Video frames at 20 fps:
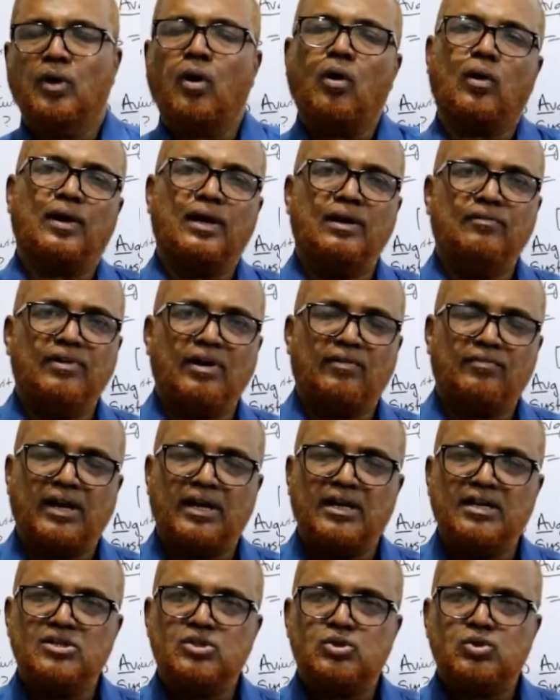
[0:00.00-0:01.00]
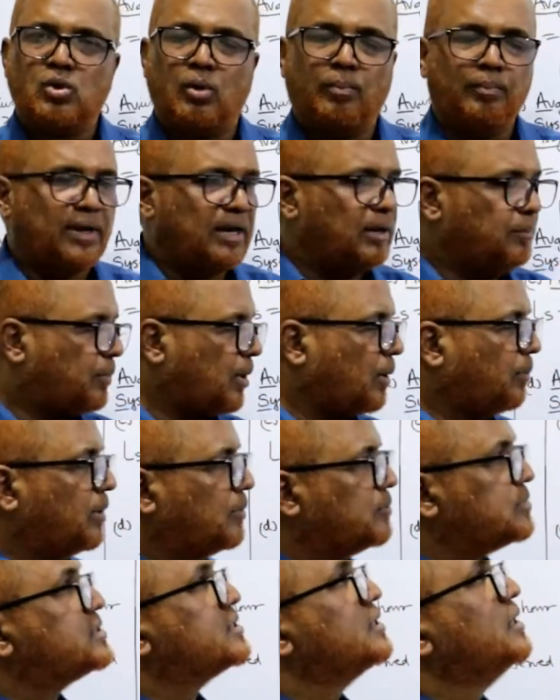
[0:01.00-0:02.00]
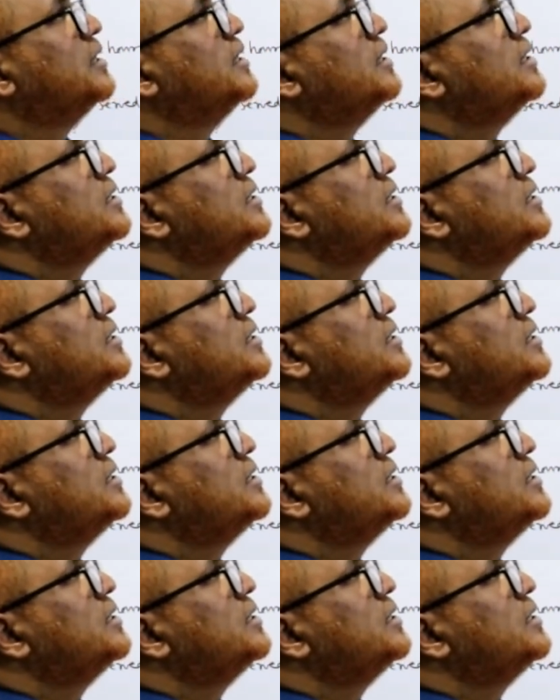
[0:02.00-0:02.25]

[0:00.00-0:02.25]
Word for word: Already we have done in so many problems.